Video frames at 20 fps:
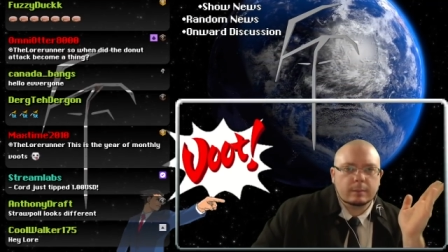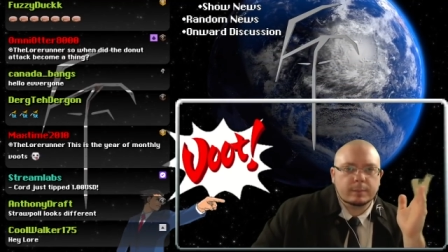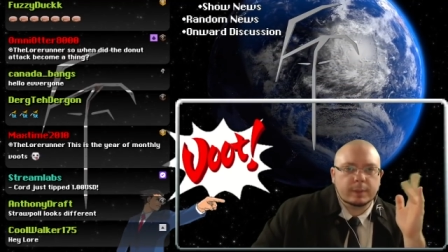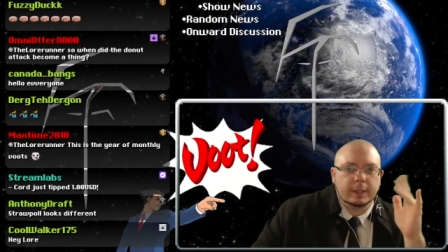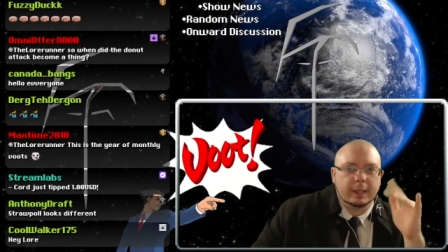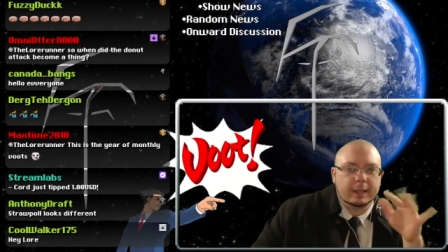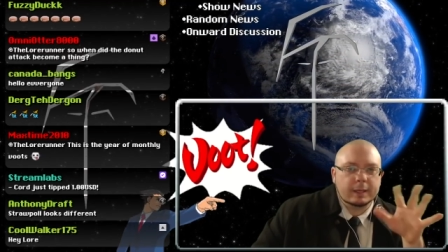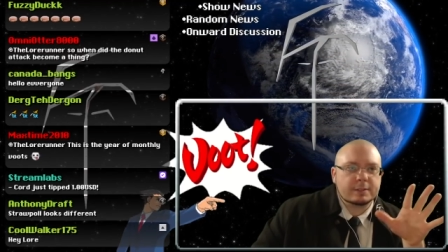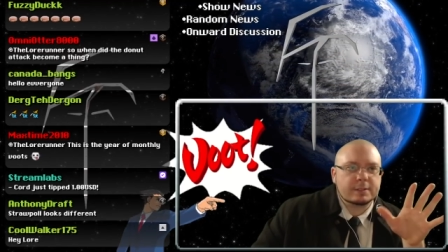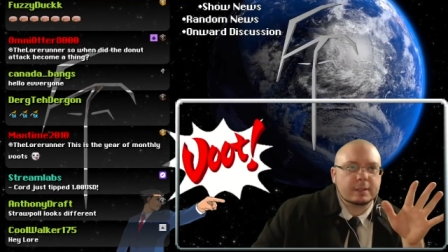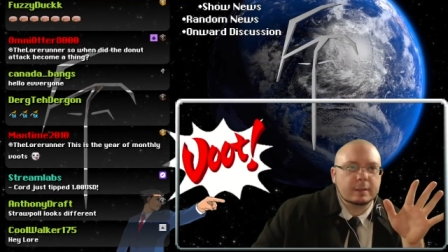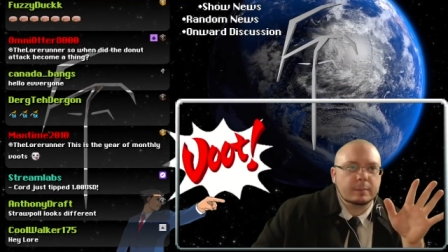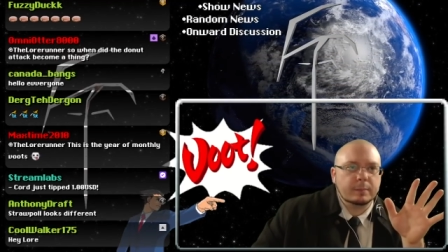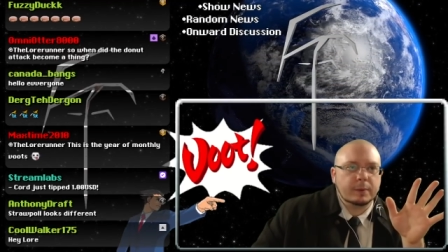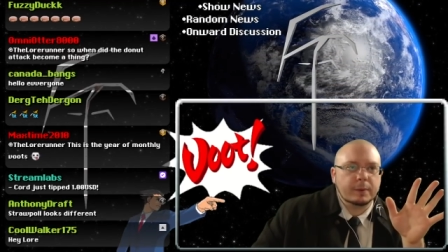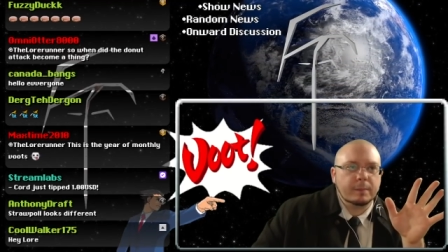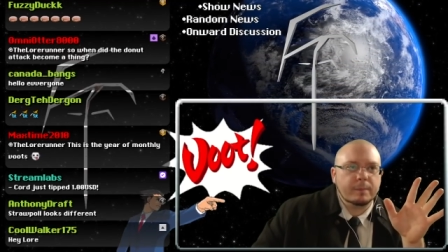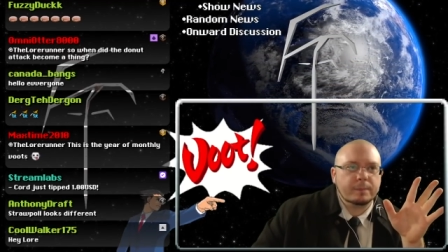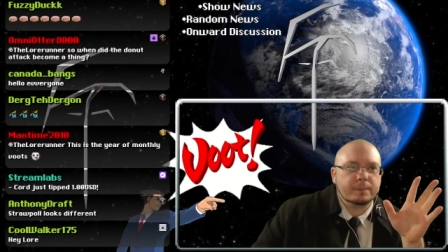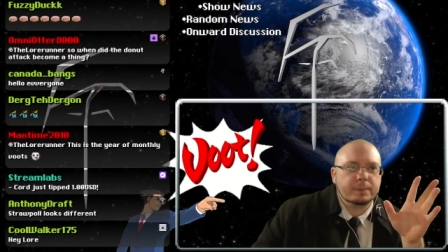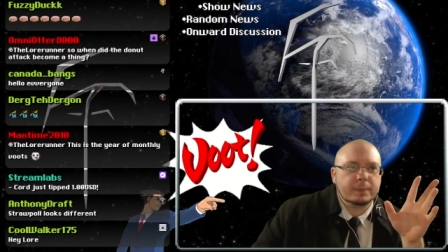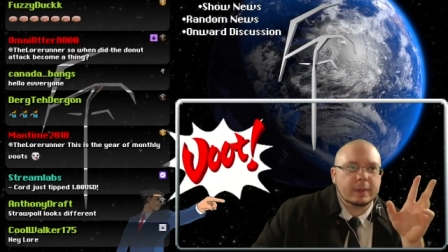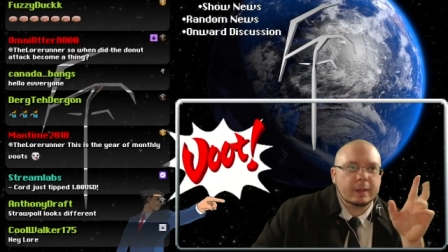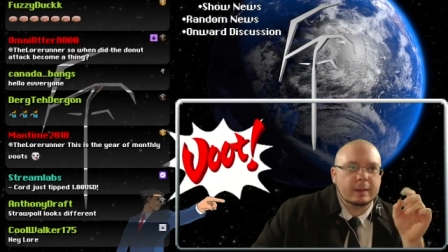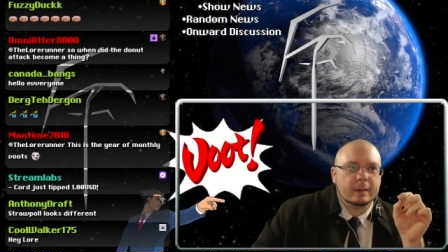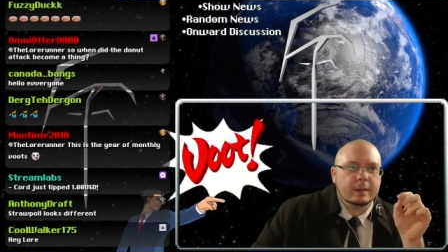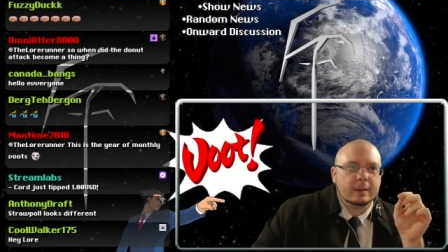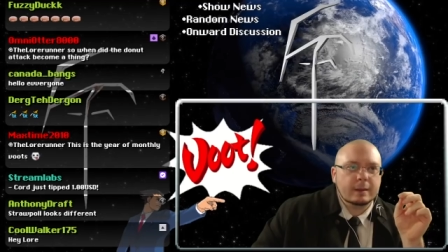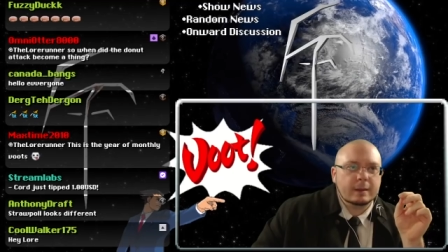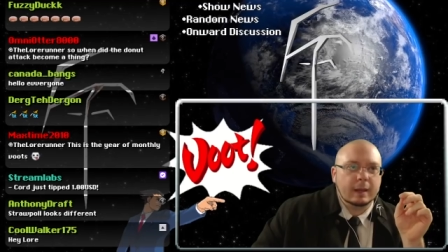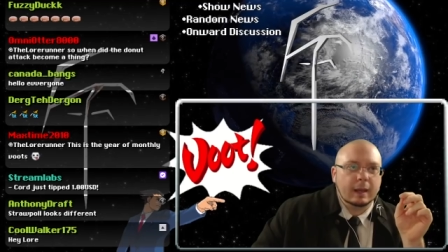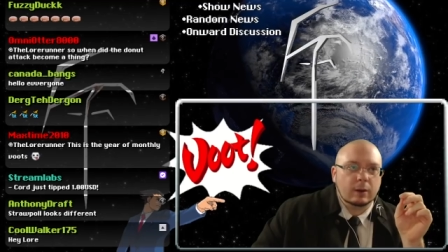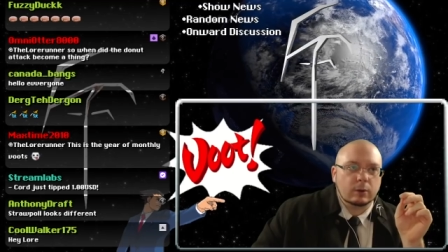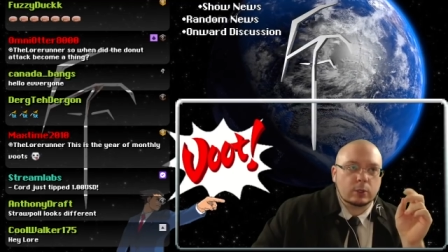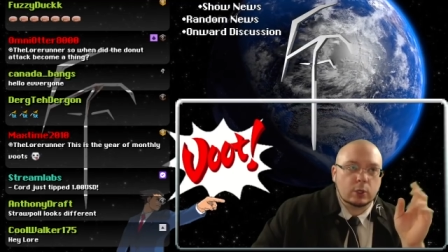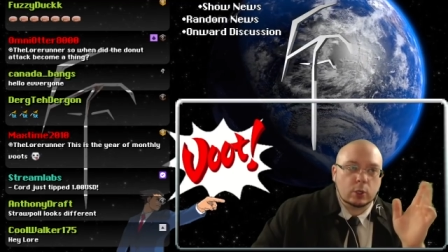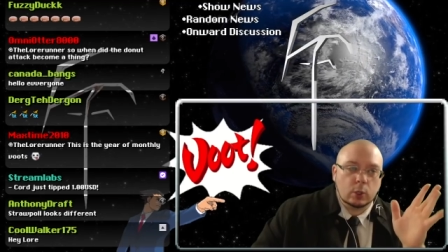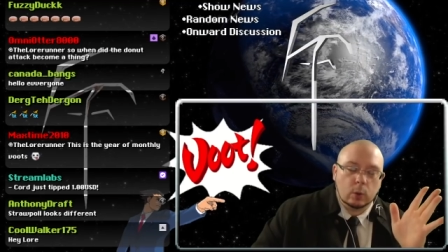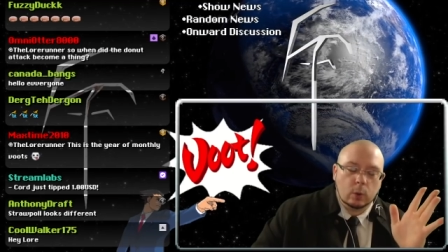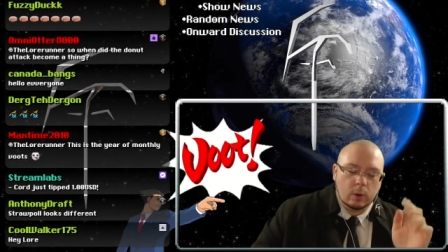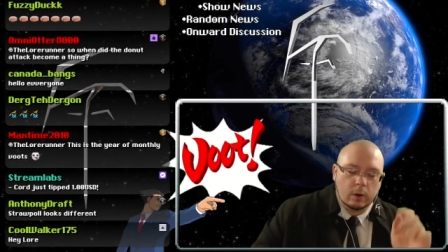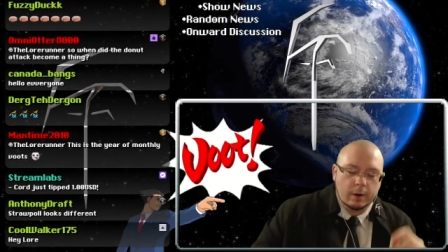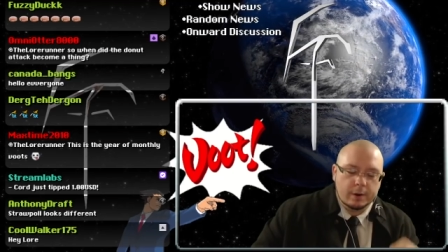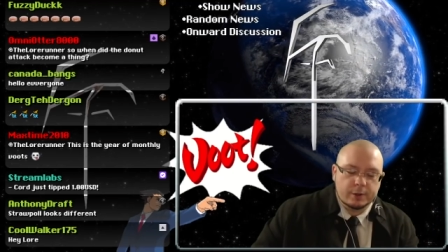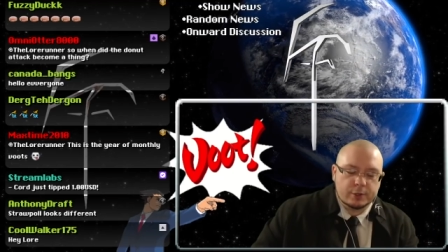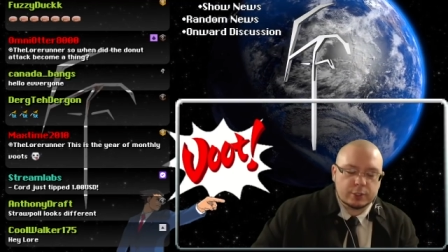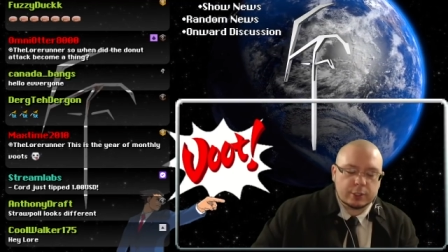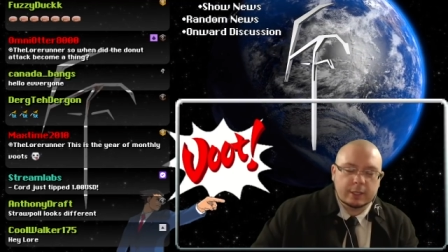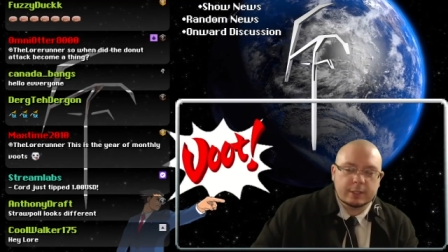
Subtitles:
Plain and simple. Now, Cord